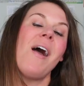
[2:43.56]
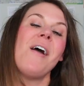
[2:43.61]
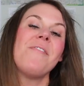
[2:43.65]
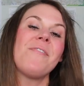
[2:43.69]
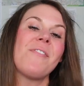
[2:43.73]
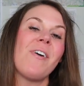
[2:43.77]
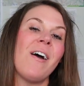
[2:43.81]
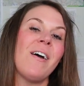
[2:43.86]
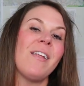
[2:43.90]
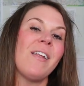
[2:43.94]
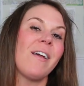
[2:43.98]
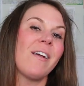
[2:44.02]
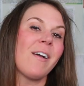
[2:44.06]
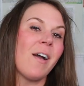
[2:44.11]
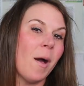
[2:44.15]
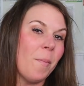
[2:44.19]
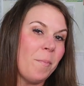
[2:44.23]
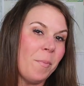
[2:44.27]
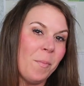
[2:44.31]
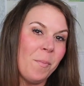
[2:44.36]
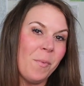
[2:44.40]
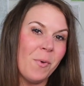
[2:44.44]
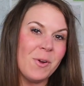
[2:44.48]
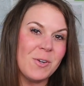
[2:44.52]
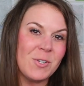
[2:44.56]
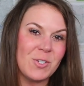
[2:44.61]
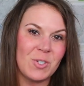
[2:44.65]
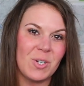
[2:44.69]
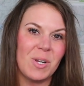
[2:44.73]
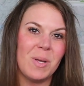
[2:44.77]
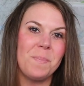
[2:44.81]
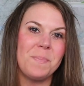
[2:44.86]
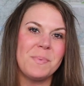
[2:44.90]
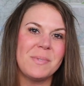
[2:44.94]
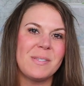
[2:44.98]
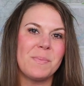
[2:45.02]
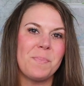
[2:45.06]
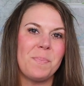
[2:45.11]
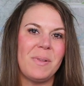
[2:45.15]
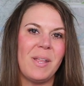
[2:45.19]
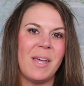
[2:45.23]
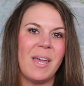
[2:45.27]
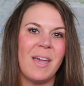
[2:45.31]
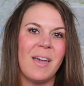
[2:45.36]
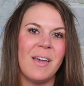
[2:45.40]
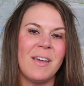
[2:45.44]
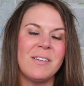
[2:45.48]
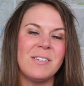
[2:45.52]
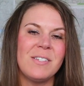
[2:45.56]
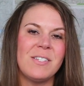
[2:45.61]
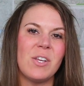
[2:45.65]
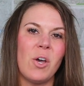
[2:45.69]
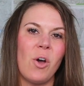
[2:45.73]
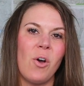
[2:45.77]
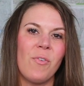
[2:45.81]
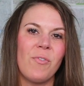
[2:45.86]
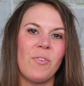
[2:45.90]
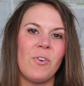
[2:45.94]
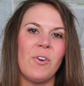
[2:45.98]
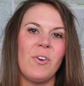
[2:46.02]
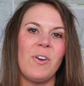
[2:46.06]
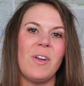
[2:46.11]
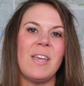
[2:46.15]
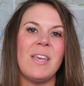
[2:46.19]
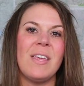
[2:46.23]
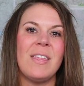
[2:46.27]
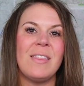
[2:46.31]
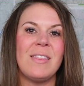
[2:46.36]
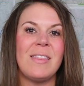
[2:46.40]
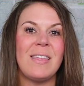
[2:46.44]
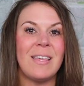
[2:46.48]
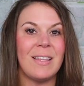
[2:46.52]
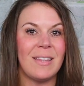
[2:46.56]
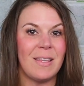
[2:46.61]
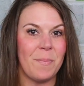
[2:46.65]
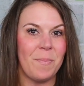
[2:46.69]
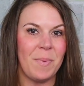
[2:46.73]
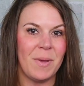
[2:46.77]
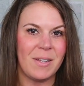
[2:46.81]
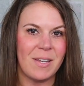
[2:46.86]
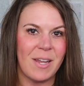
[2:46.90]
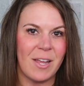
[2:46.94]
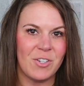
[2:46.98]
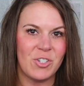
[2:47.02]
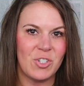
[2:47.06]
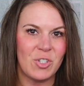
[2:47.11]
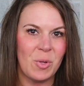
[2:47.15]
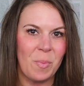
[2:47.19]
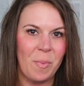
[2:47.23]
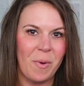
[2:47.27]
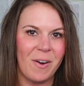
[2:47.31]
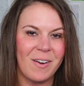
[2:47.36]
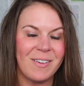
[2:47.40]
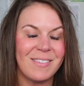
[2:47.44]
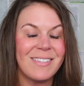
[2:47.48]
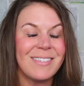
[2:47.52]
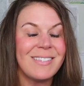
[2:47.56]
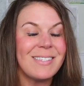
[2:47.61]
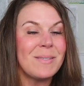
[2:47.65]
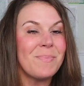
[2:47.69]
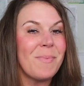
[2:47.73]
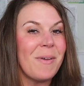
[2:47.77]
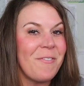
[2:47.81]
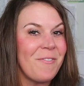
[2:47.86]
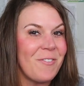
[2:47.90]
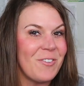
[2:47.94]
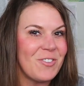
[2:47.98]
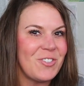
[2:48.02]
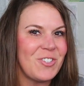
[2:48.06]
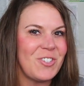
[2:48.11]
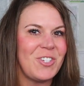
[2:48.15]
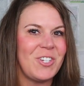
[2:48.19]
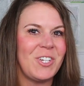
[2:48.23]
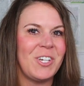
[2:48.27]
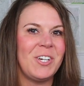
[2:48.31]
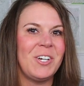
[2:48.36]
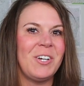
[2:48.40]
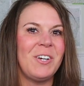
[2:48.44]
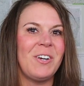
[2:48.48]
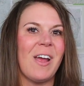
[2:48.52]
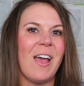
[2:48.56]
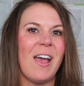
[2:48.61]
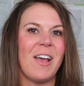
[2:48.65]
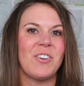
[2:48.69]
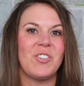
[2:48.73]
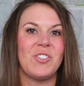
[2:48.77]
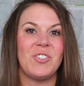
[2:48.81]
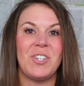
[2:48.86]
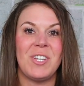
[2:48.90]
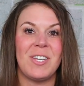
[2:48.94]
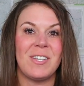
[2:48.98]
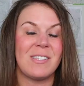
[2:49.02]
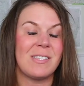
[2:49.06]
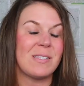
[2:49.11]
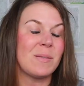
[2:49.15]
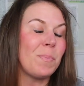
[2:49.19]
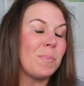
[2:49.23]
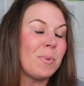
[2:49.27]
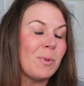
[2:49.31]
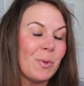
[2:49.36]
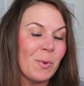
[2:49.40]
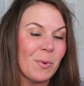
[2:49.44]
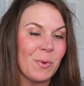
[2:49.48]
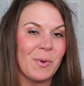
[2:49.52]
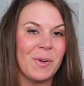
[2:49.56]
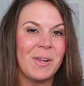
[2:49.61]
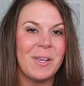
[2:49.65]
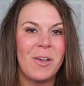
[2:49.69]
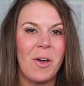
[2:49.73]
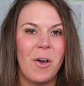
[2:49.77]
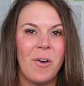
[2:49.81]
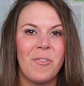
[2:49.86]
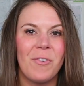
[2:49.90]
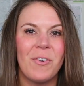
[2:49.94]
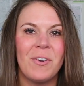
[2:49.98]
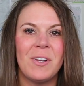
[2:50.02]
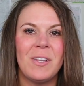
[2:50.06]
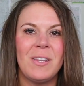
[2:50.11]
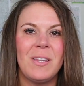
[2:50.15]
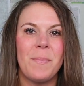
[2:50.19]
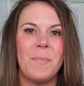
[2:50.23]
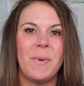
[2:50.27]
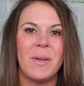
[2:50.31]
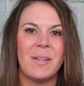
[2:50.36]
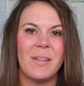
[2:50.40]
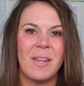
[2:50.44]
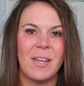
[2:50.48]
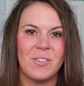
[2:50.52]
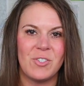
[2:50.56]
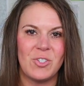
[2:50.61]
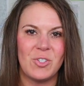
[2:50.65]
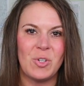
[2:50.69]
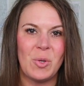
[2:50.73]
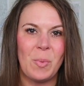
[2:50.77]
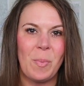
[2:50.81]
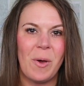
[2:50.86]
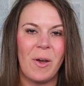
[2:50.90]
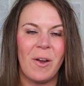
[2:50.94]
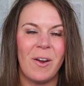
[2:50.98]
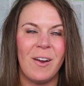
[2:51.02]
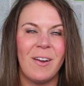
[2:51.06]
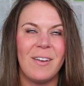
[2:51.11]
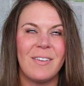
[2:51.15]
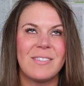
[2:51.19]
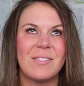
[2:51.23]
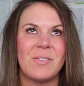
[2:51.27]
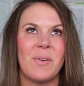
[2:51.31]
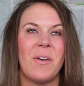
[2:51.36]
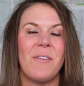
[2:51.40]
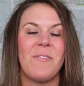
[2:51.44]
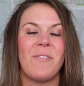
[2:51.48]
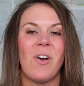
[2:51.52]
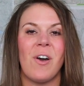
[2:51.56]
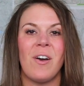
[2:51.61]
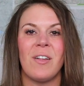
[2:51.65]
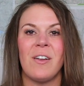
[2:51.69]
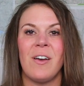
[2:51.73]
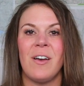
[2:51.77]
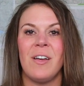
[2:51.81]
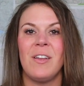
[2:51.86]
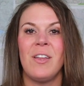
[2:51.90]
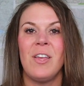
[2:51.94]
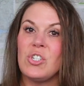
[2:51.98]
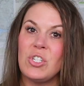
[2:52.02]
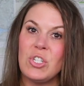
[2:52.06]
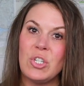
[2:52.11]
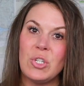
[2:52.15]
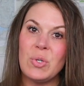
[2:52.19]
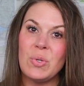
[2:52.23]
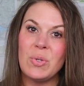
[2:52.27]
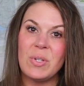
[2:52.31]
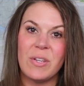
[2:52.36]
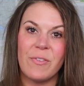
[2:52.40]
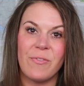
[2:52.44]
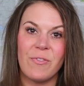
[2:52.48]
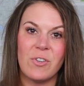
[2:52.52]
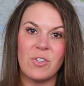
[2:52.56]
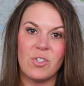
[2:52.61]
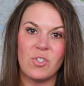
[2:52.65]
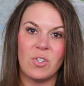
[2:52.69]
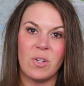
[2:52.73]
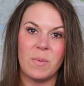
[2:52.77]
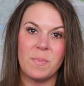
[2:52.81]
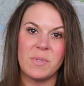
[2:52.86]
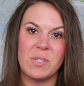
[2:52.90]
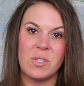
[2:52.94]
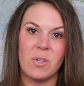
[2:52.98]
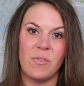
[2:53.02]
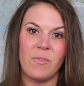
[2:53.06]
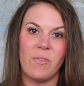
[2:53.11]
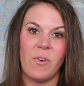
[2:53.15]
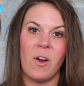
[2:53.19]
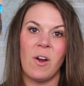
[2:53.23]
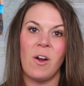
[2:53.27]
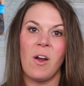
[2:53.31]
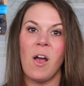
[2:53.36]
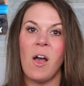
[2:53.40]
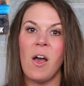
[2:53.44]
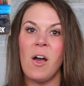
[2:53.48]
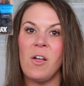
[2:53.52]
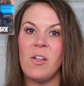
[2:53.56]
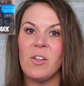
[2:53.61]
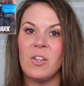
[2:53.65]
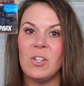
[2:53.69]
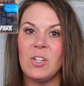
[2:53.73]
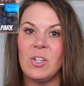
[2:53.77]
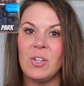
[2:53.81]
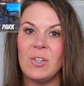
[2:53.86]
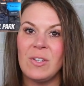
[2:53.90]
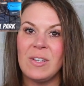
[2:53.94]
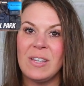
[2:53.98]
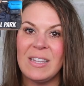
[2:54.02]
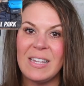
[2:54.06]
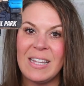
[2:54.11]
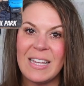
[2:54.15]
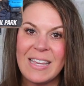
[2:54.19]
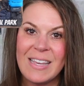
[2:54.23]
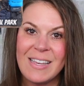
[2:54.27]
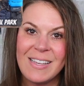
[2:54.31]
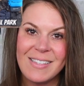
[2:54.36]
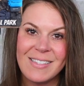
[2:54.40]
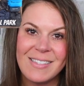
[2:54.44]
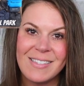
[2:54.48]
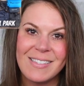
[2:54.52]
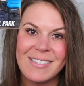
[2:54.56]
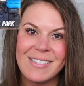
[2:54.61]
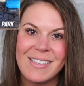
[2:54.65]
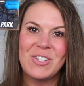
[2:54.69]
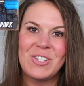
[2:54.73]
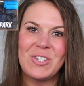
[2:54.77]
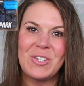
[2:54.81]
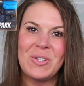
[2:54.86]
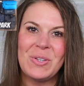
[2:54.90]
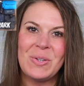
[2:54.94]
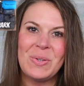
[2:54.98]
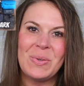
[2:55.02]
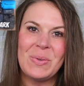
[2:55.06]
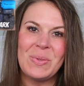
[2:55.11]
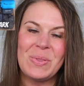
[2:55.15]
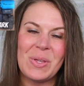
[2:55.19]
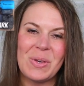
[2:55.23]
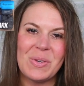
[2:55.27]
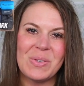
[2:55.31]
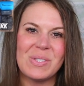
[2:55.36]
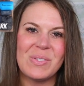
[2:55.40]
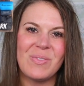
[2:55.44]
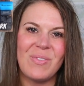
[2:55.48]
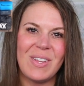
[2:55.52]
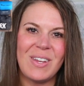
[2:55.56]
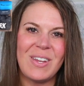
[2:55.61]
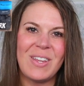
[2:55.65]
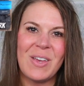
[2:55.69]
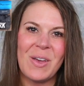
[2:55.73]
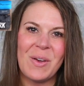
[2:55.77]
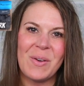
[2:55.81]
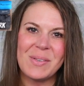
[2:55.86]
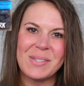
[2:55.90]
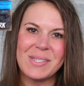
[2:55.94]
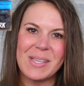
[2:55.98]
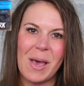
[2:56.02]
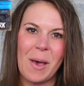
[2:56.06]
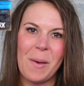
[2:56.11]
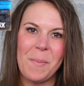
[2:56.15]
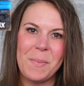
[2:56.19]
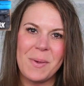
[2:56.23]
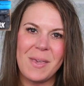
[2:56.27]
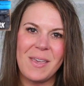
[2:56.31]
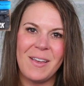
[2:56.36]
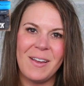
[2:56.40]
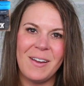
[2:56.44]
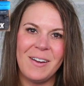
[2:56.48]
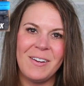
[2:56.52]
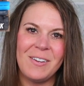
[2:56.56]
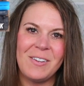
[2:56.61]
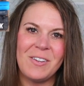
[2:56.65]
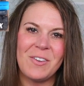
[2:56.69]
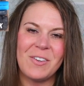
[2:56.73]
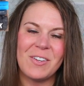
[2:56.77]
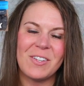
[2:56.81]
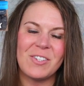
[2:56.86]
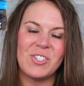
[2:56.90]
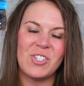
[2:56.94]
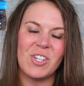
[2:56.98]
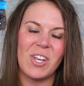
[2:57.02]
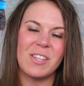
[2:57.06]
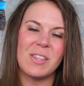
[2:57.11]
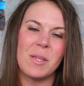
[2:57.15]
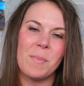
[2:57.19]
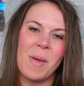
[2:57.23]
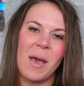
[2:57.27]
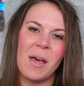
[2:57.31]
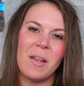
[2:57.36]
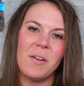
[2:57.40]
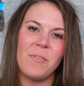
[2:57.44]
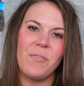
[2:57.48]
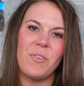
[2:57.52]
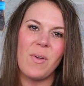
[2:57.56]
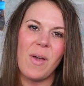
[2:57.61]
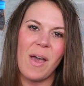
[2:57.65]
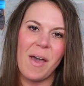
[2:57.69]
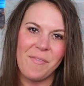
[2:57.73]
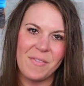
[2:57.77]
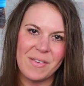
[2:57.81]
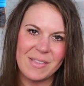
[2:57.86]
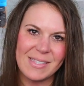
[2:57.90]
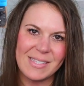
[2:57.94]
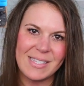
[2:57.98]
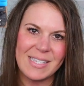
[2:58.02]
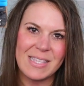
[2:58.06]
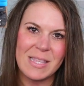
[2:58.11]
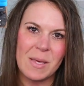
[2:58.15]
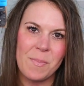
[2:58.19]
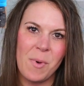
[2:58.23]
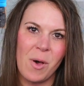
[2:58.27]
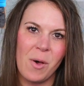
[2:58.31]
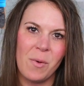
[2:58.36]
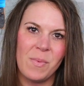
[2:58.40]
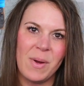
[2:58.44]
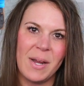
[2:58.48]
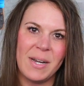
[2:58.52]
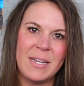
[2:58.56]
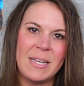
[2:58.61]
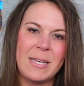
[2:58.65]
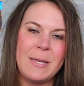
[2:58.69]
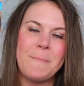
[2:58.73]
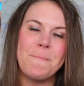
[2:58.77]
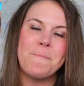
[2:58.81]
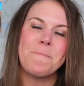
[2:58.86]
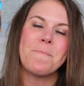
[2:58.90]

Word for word: I've got a couple more trips planned over in the Olympic National Park. This is my first year actually exploring over in Olympic National Park, so I've gone on two different trips so far. I'll include links to those videos up here, and you can check them out if you haven't seen them already.